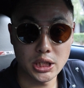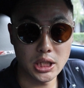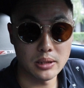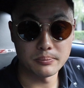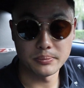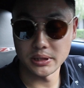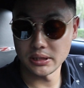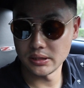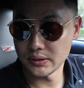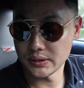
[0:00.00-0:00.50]

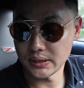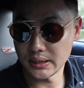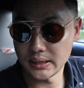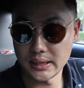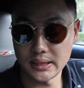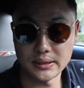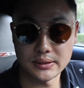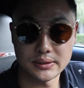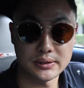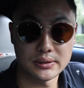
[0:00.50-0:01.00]
companies, I
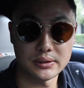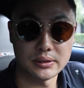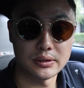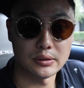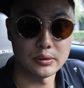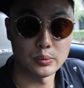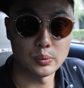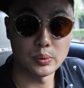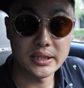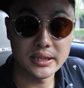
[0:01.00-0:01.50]
guess. You
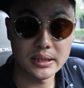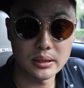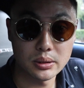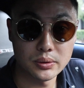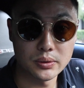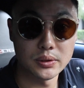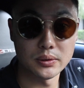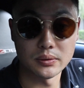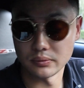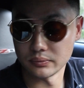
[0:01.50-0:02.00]
know, what can
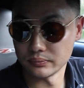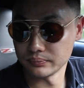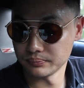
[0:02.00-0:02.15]
you do?